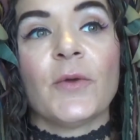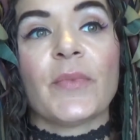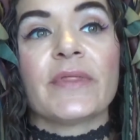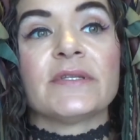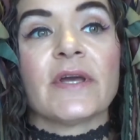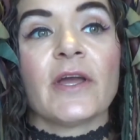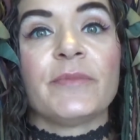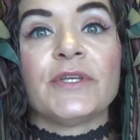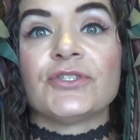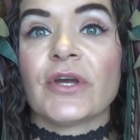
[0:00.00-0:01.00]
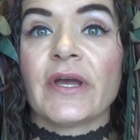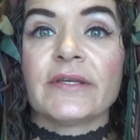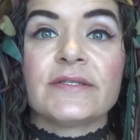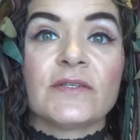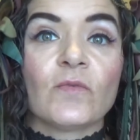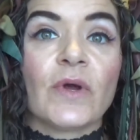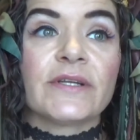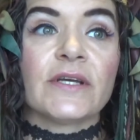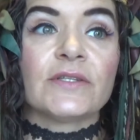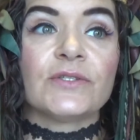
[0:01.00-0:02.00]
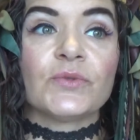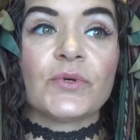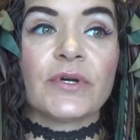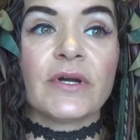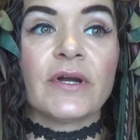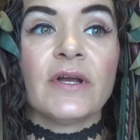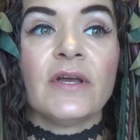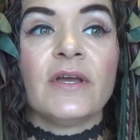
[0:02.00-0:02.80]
By the time he dressed and walked out the door,